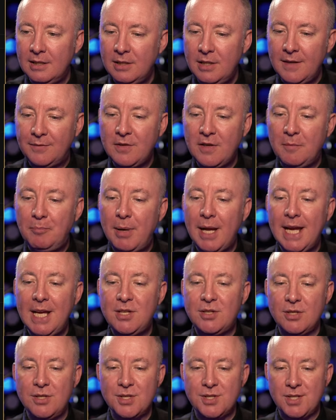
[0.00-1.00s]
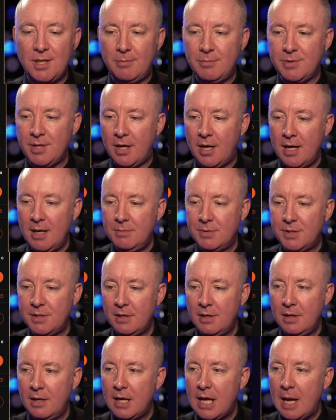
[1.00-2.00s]
You have to have patience sometimes.
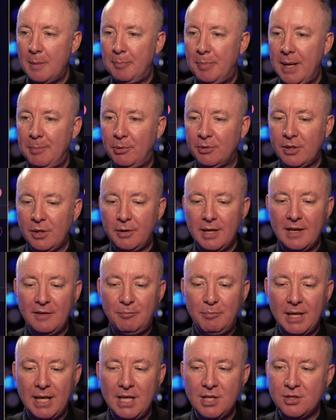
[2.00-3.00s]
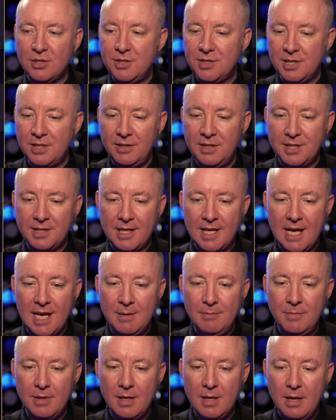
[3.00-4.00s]
And people don't have patience in this
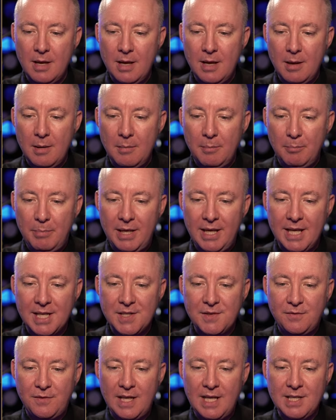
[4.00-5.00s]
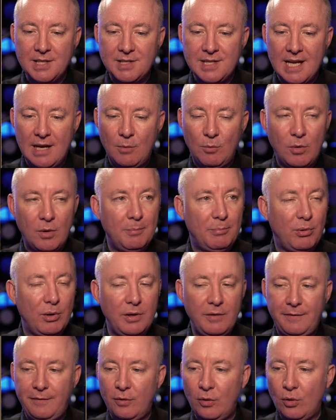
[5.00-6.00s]
game. BSV's down
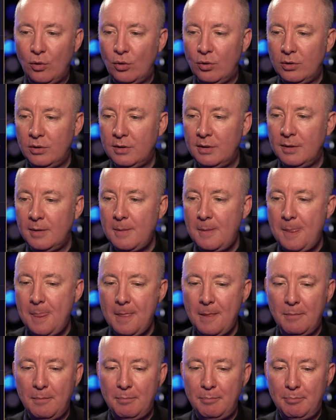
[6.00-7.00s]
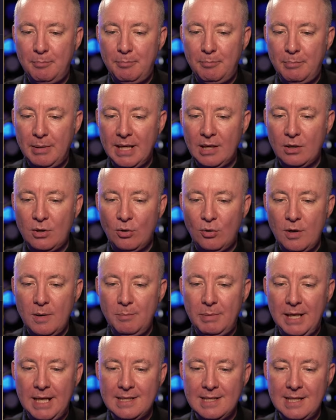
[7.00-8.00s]
1.4.
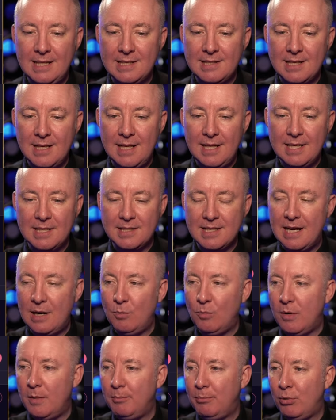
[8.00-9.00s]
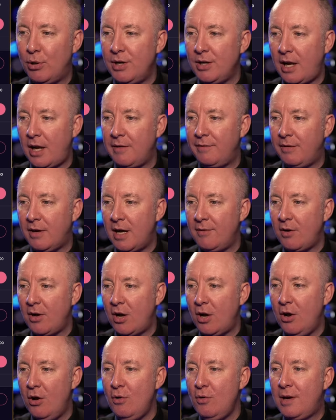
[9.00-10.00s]
Bitcoin BTC is down 1.95.
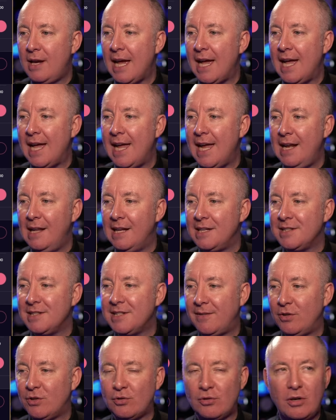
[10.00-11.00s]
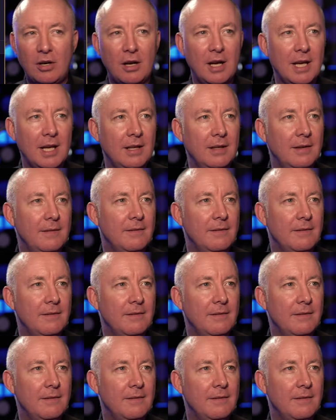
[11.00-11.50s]
Okay, let's have a try.